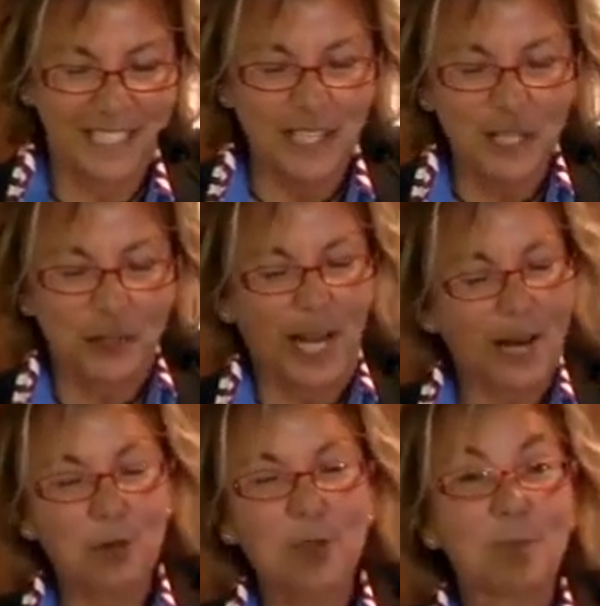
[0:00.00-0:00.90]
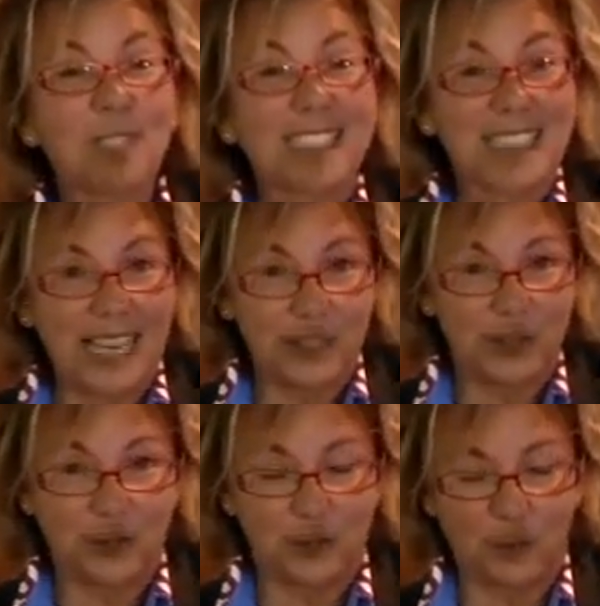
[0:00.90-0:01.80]
Jack was
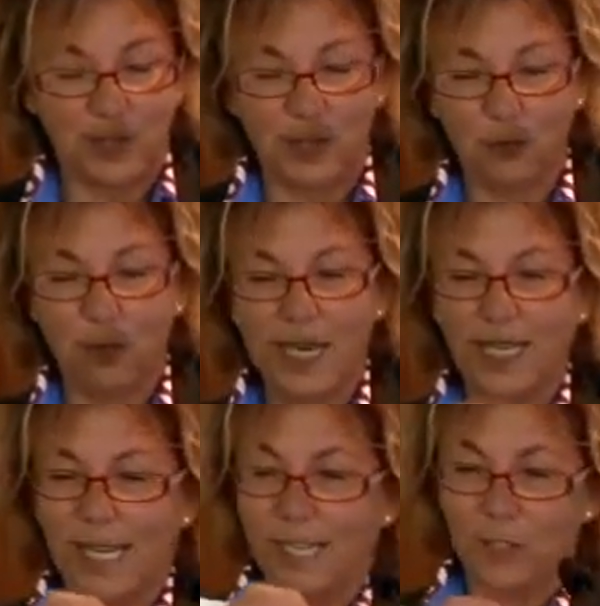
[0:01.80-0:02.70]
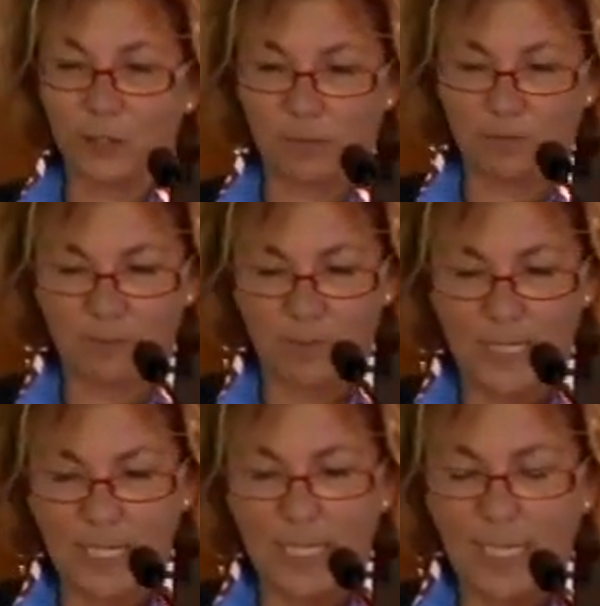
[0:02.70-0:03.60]
obsessed with his rain gauge,
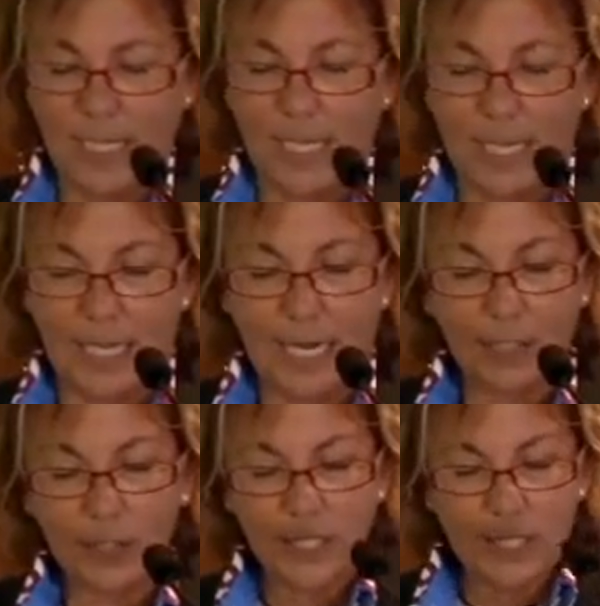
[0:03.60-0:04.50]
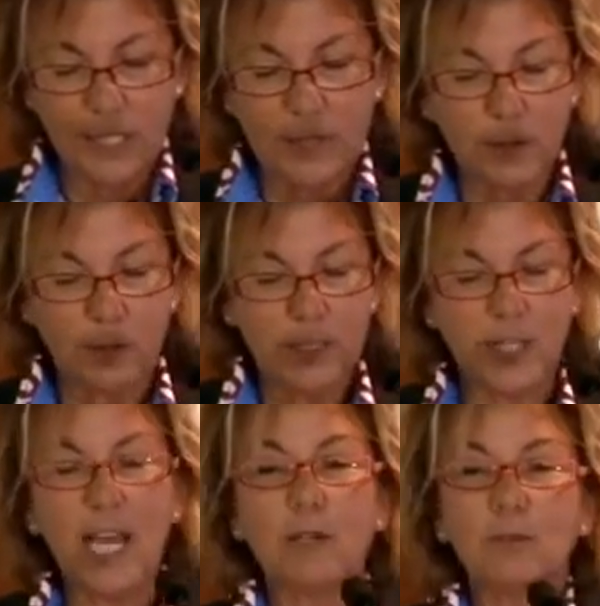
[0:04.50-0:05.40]
and actually spent
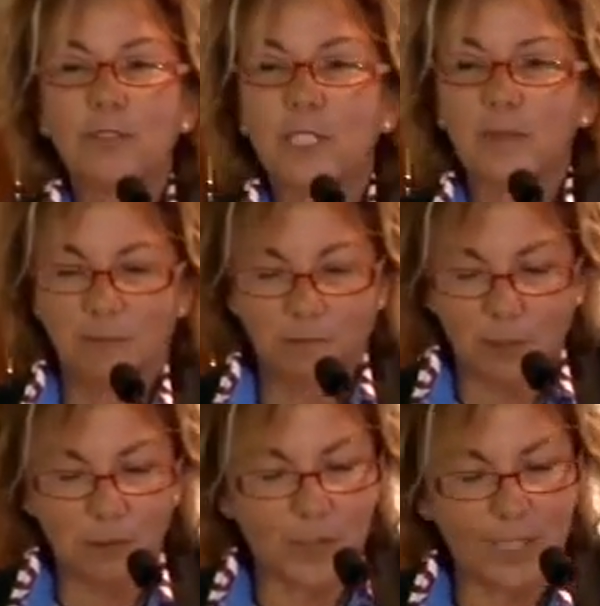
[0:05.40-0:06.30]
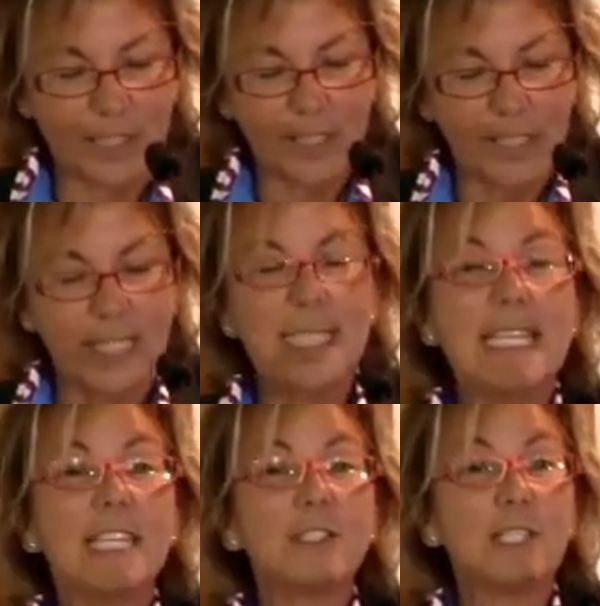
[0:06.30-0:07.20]
an hour or so in Florida in
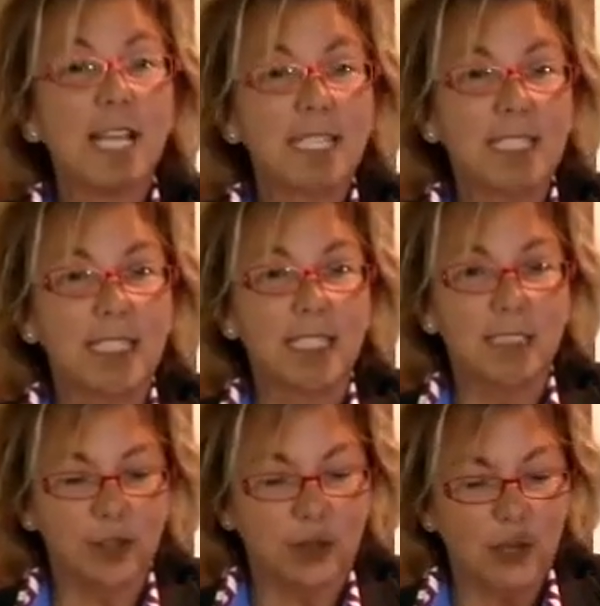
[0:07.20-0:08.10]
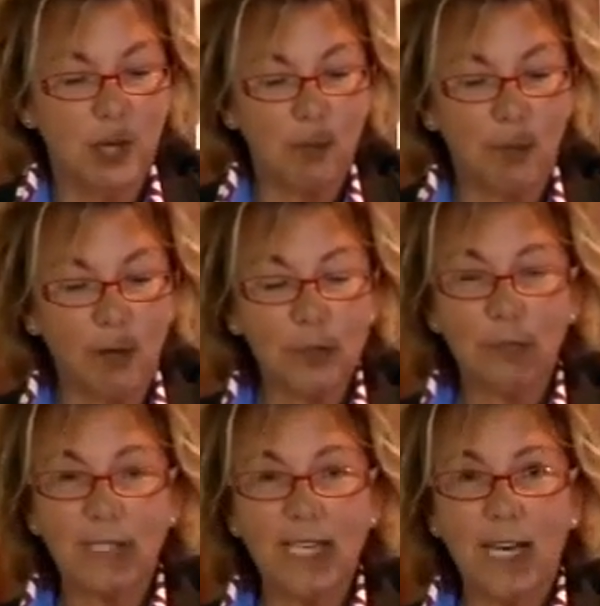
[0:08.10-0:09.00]
his 90s
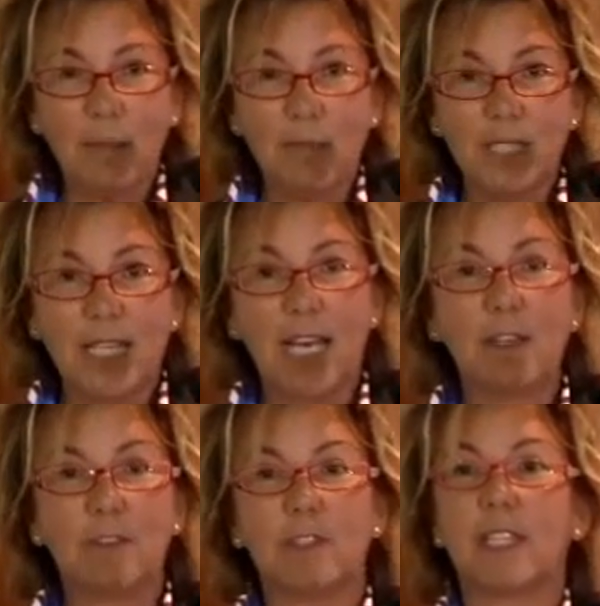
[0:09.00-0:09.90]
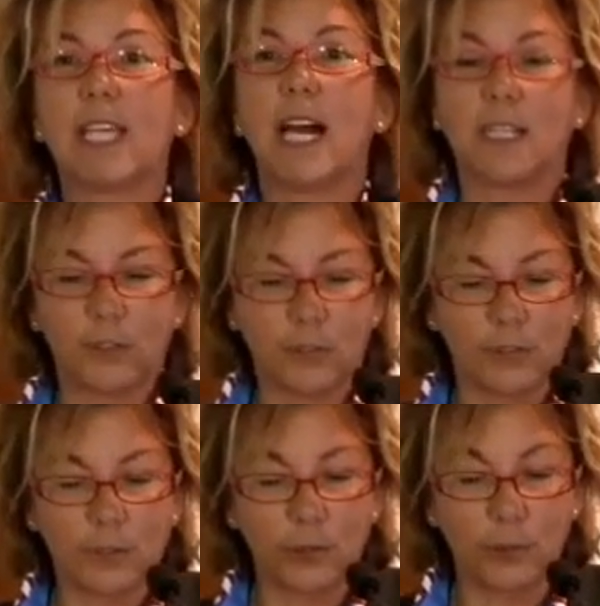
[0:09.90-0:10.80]
pottering up and down the aisles
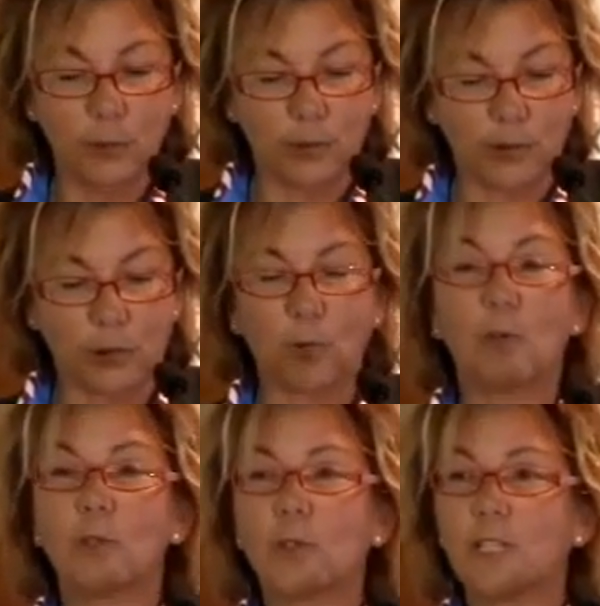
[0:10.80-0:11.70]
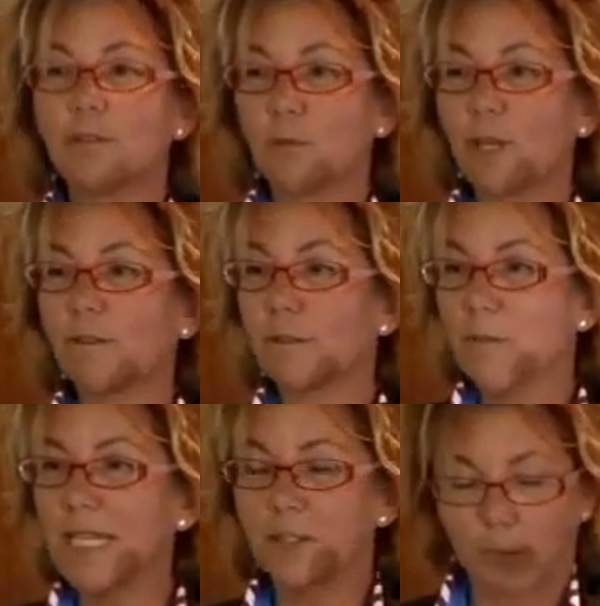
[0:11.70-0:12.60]
of a superstore looking for one for
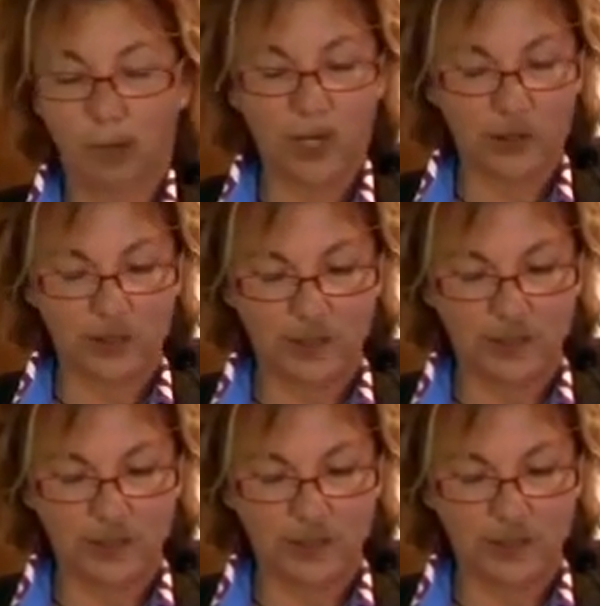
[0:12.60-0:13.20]
me as a present.